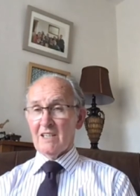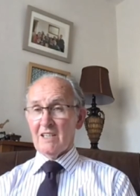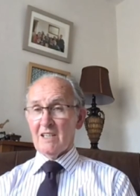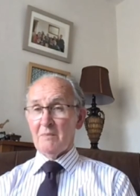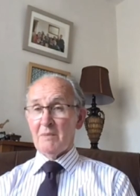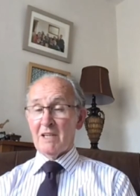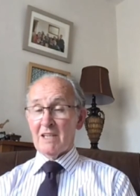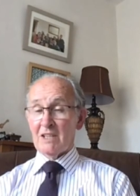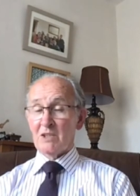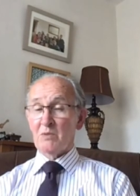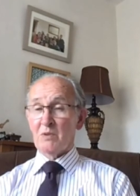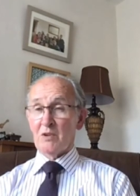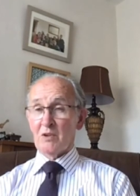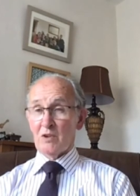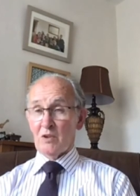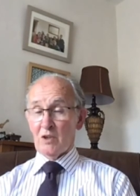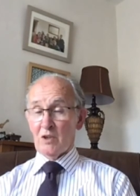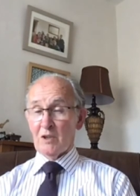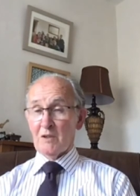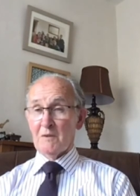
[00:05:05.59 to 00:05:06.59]
It begins with
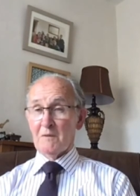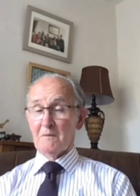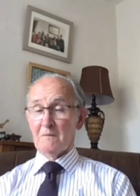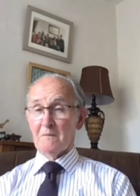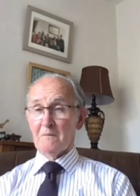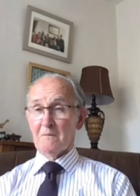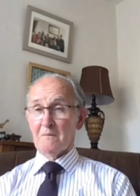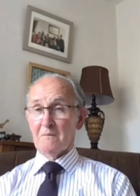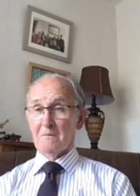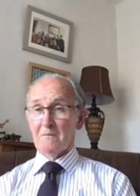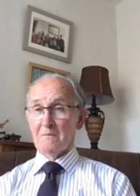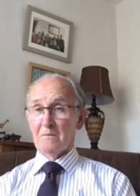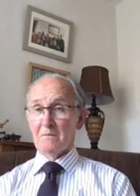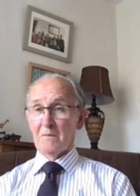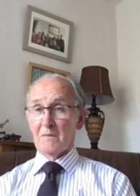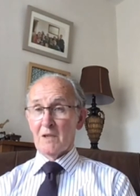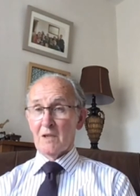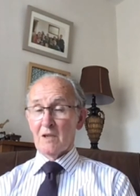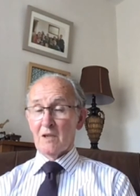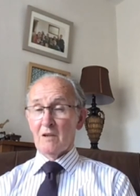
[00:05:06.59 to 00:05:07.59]
God,
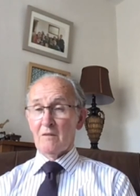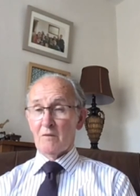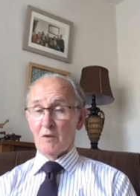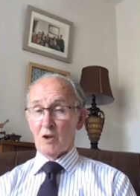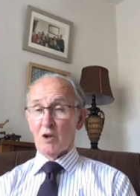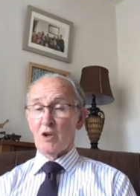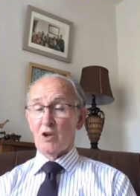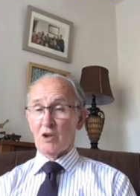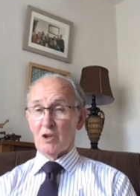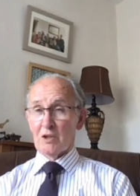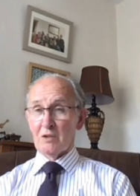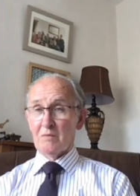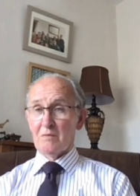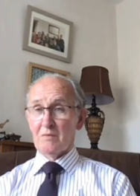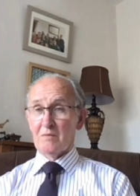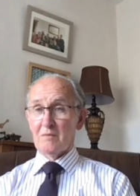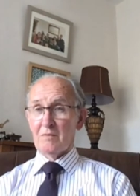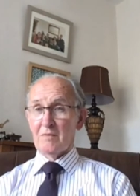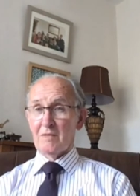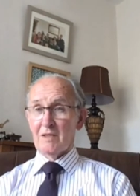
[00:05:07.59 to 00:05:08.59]
for God.
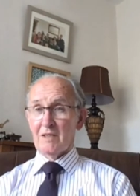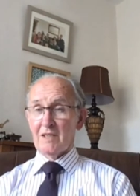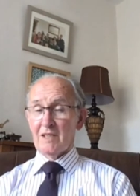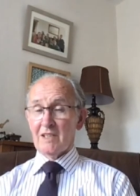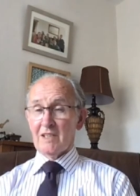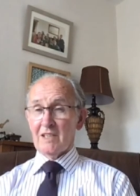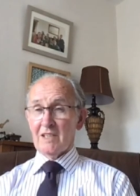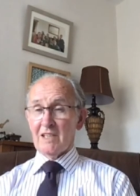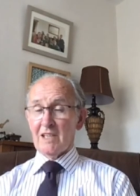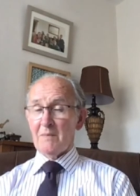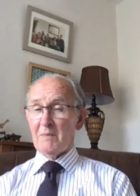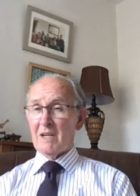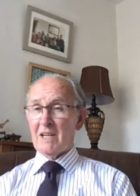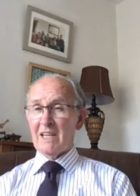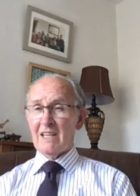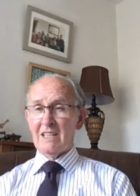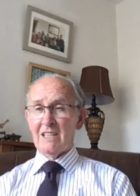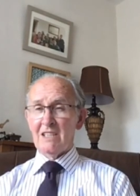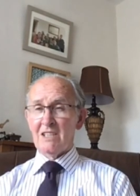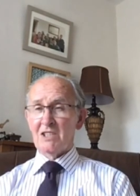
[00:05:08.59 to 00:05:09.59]
It
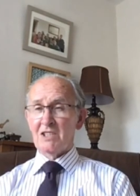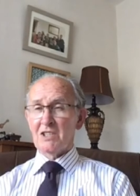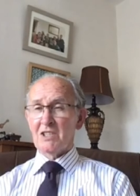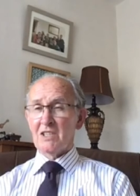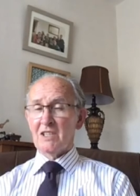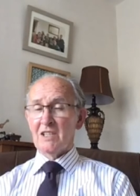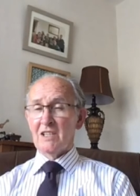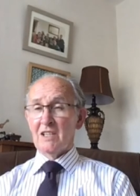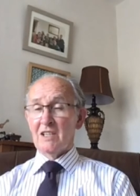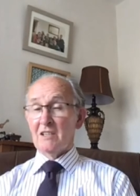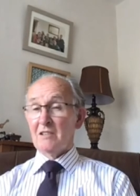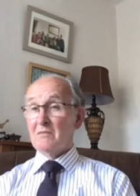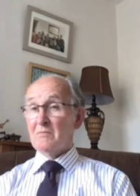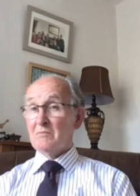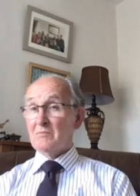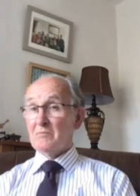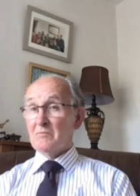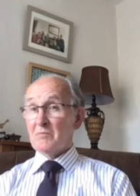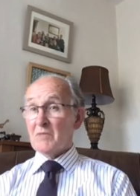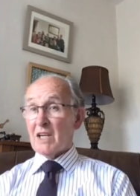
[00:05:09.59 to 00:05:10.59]
begins,
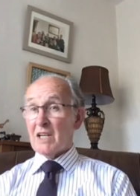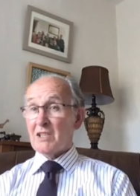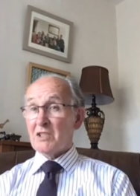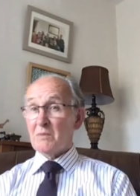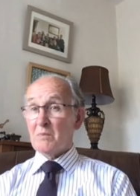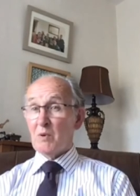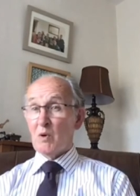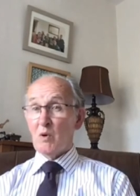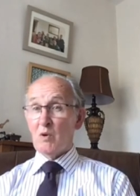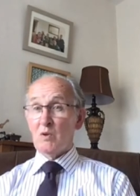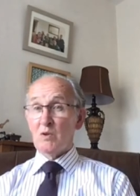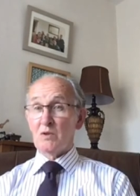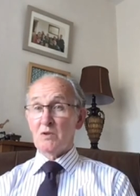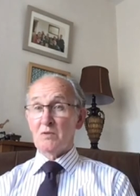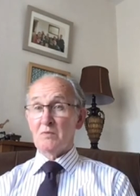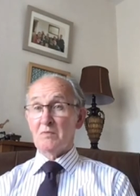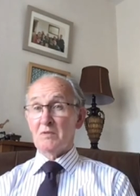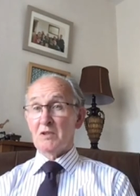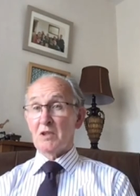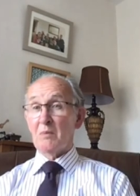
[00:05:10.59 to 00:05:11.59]
I
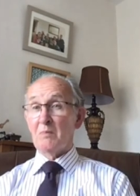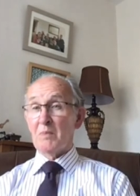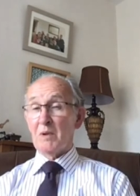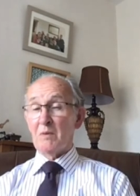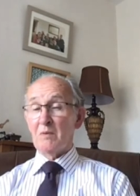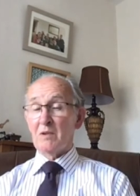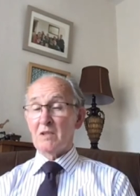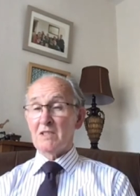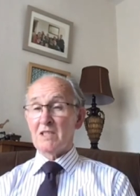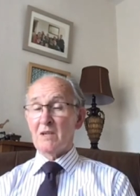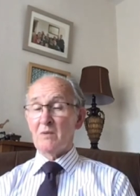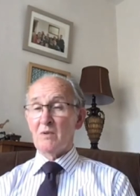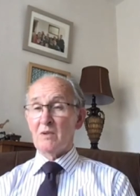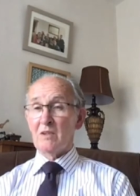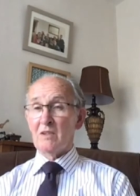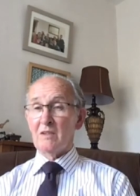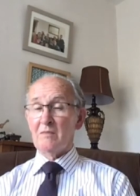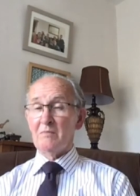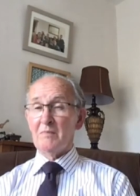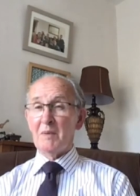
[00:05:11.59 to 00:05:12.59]
suppose, some people would say, well,
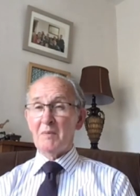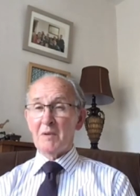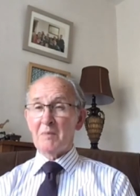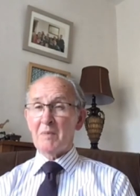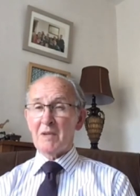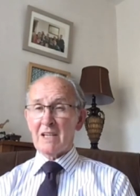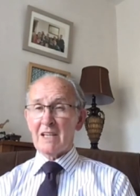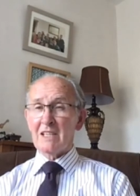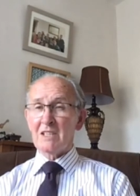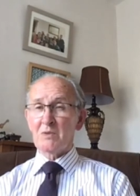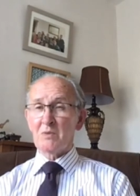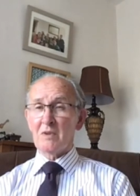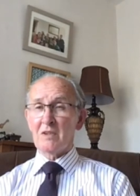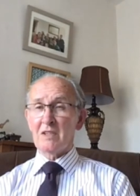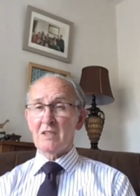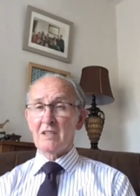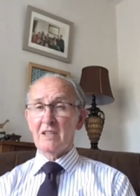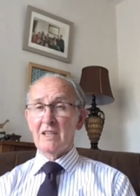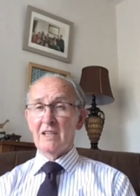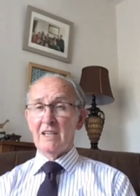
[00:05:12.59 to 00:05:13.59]
maybe it begins
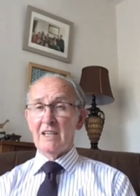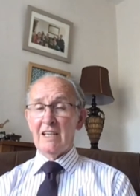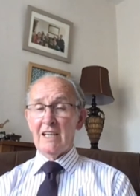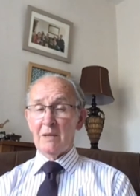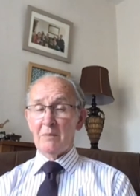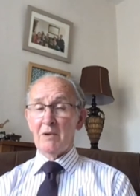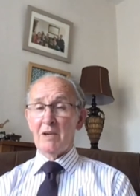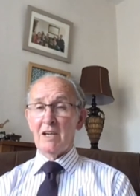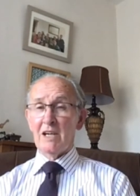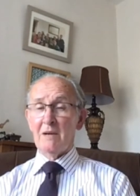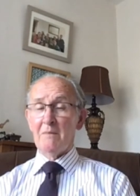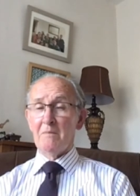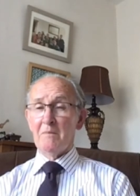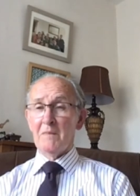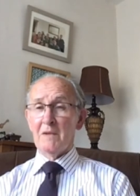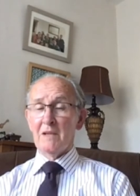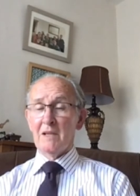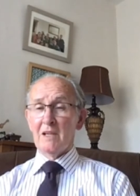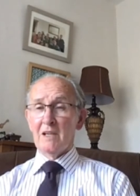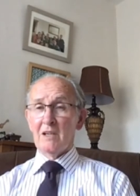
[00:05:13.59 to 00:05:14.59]
with Abraham
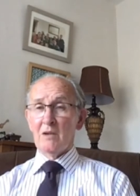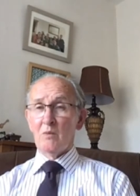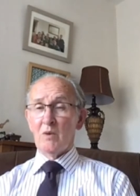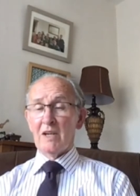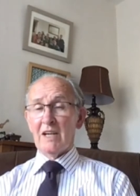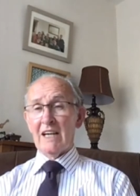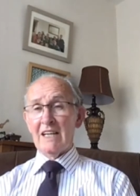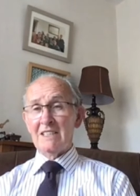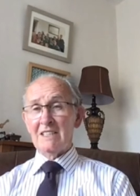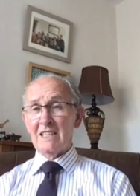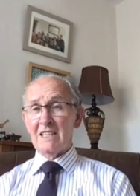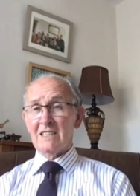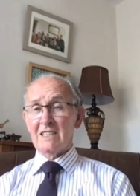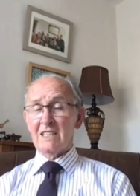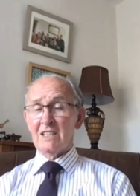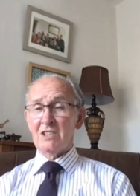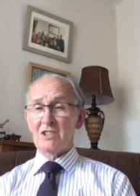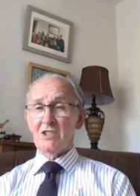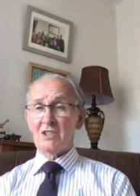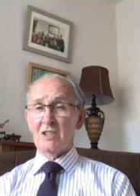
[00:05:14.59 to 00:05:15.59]
when Isaac
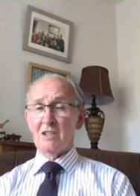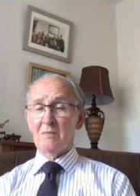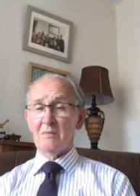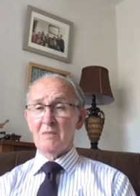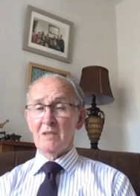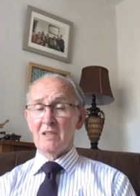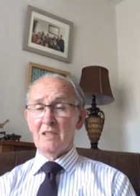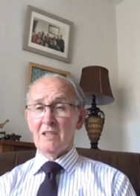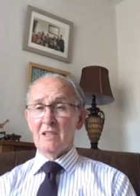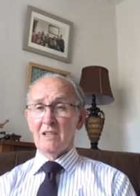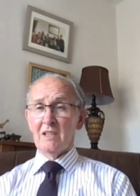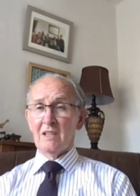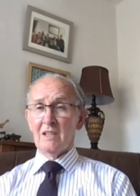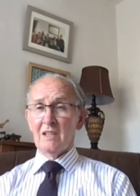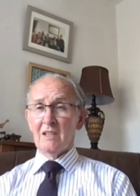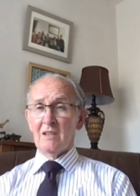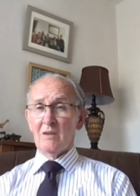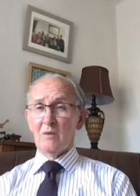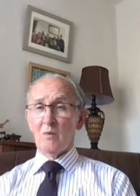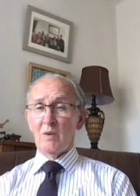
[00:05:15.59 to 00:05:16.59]
says to him,
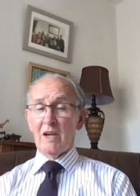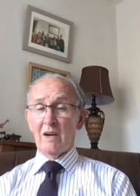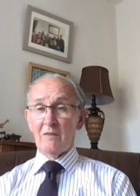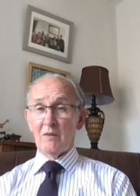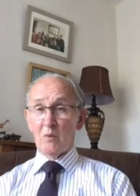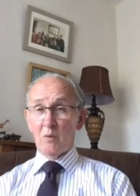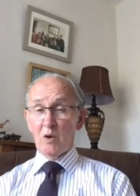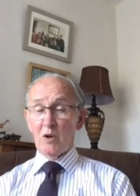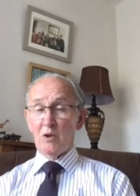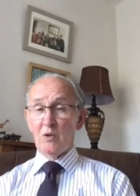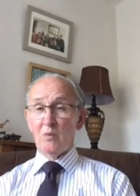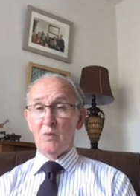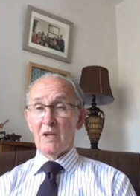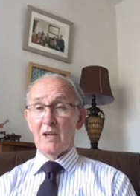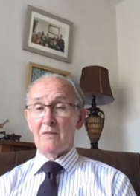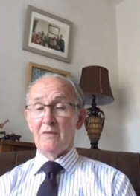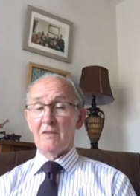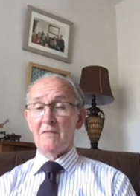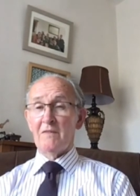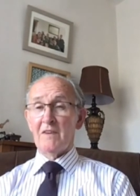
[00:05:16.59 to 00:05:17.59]
We have the wood, we
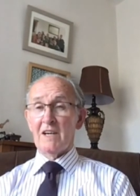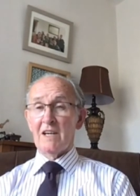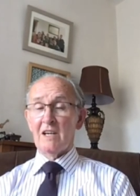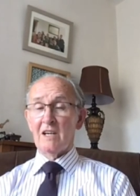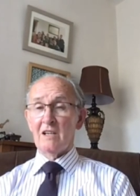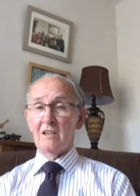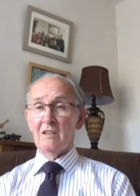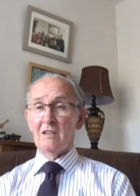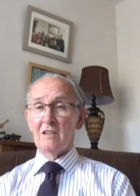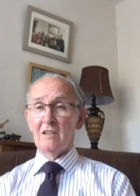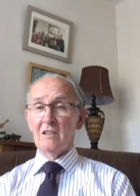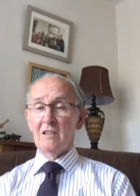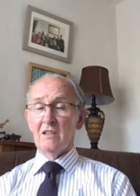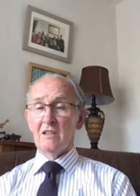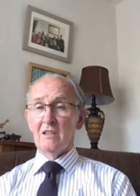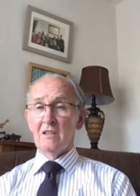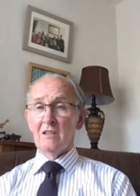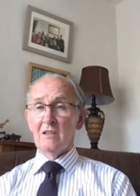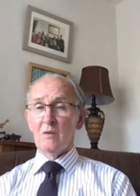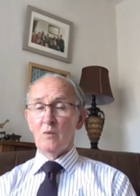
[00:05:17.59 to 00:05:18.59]
have the fire.
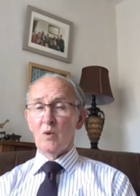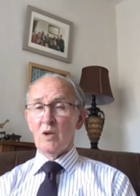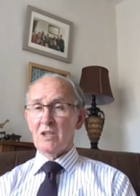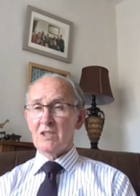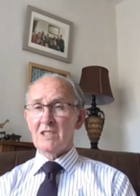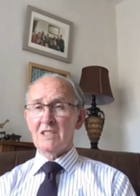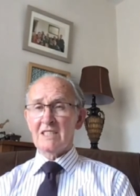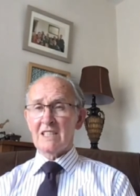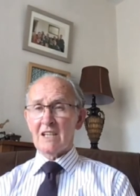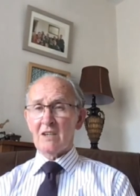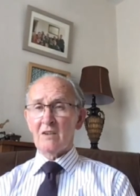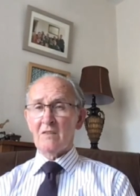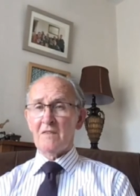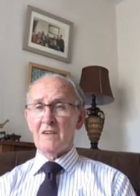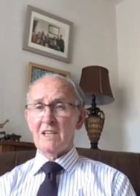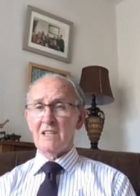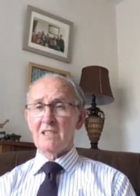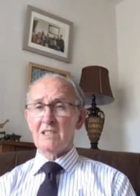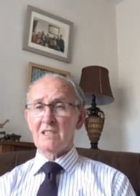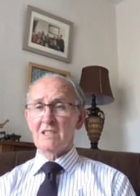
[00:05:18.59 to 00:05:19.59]
Where's the
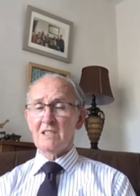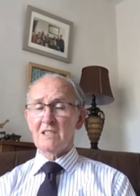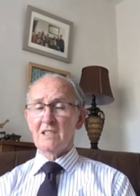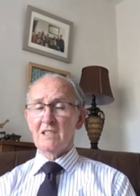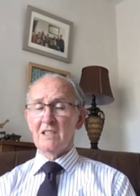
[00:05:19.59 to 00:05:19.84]
sacrifice?